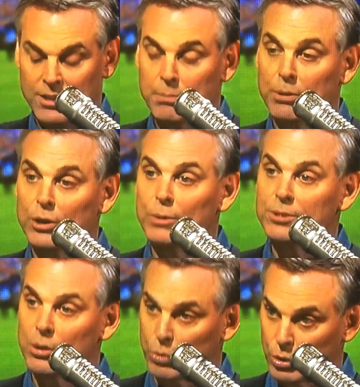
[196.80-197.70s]
The
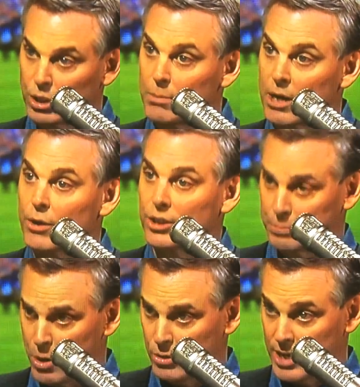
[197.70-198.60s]
burbs in rural America
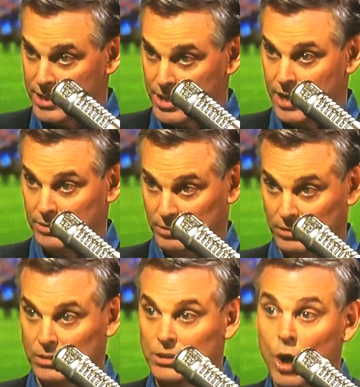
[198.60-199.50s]
spoke last night,
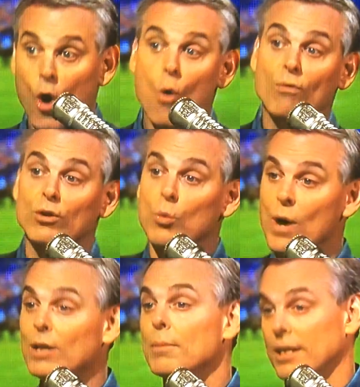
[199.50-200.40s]

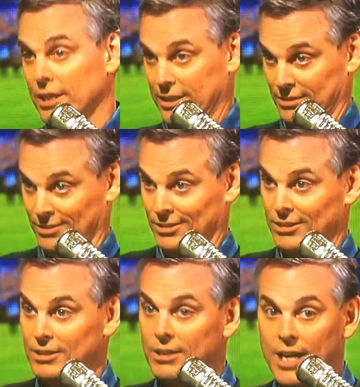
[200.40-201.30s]
overwhelmingly.
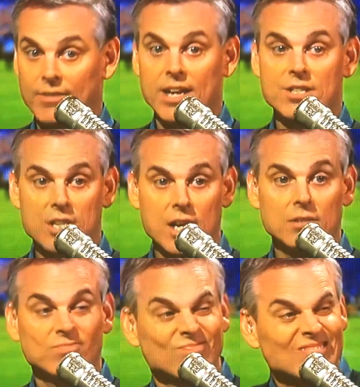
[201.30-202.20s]
And they said,